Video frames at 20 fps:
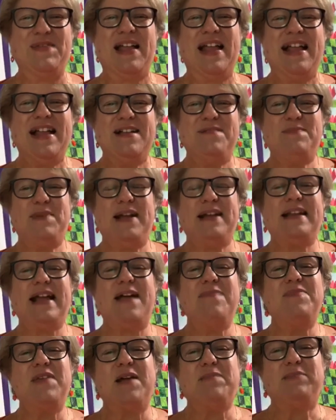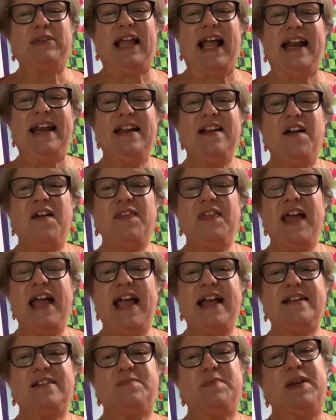but I'm not planning on
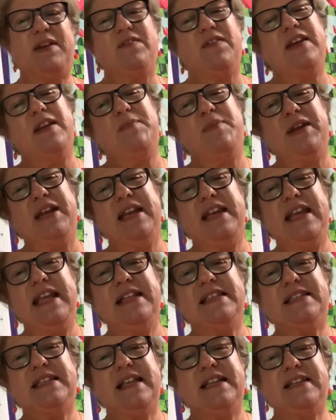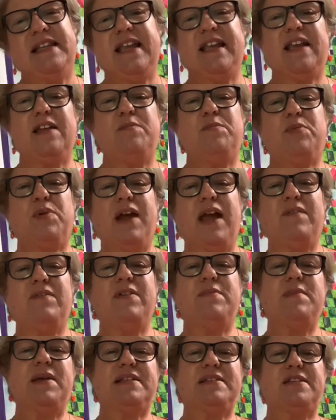that. But if anybody needs it, they can private
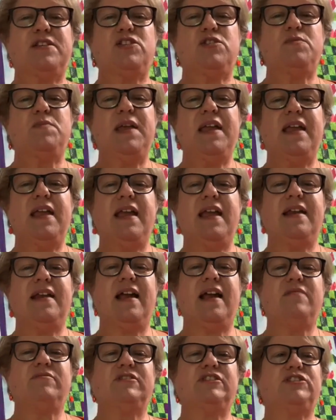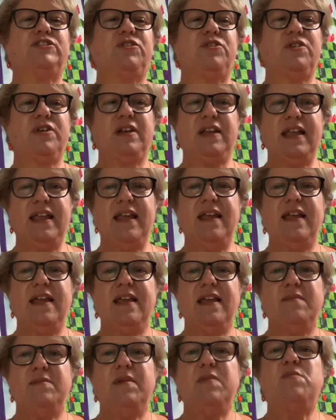message me, and I will certainly
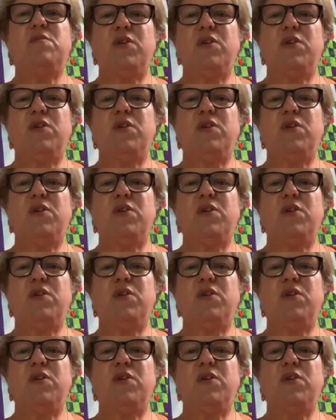be more than